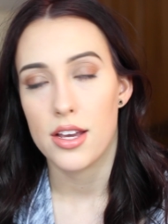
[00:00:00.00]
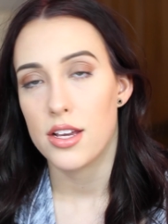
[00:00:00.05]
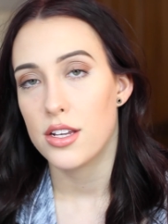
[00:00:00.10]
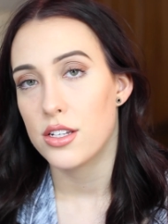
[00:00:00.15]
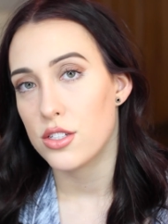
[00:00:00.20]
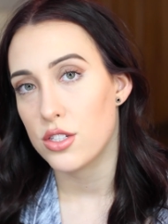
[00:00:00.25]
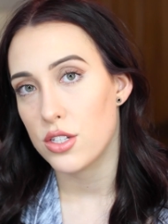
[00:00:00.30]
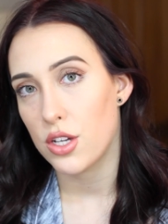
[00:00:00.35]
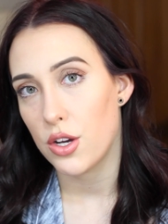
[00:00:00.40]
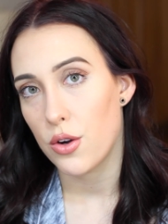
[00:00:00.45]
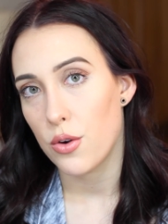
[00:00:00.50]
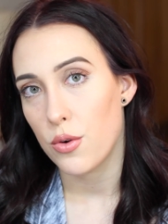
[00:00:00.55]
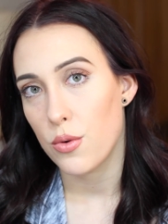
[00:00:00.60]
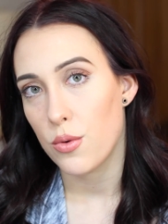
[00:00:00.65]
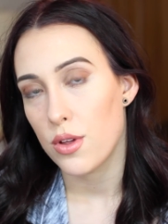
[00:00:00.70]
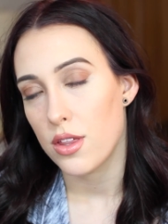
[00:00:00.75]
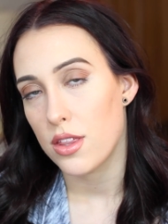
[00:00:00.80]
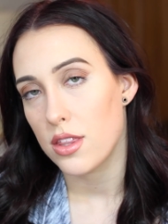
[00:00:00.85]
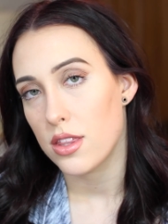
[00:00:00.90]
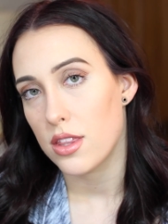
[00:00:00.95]
So
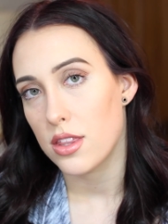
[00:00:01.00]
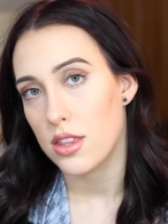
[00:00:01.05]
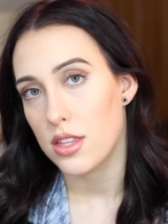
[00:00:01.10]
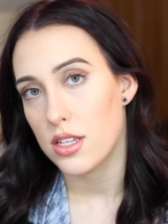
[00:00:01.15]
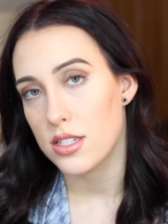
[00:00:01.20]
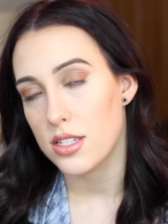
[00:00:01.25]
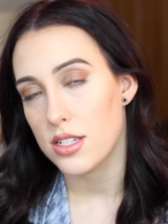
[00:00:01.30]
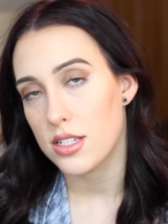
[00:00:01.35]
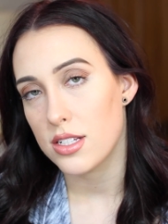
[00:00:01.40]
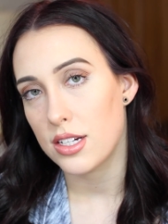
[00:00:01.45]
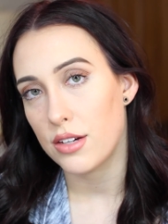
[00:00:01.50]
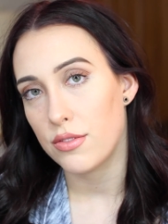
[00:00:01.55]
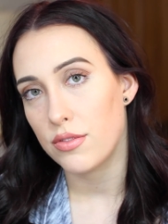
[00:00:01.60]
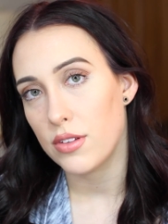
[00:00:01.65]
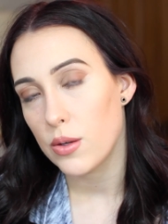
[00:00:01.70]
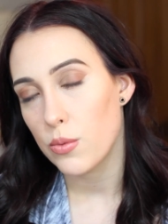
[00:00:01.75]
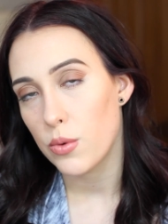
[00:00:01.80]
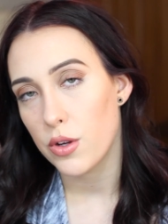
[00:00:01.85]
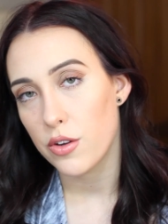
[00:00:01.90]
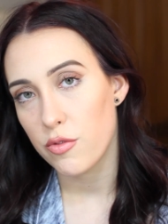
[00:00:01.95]
this is
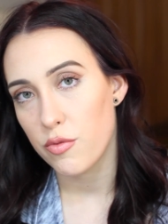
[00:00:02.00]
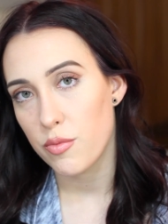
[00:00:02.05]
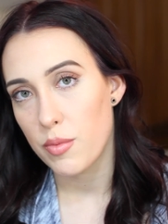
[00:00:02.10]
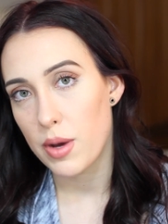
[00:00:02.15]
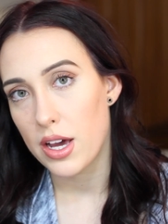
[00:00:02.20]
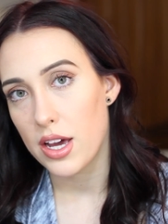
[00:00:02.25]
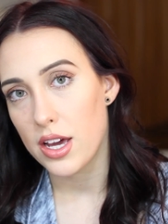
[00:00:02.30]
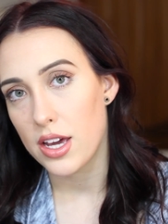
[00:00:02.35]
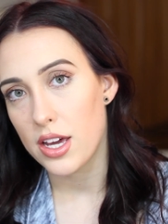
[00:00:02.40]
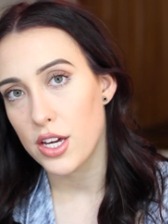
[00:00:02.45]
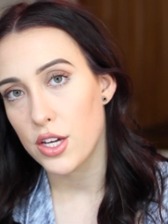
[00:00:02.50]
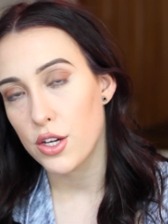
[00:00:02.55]
definitely one of my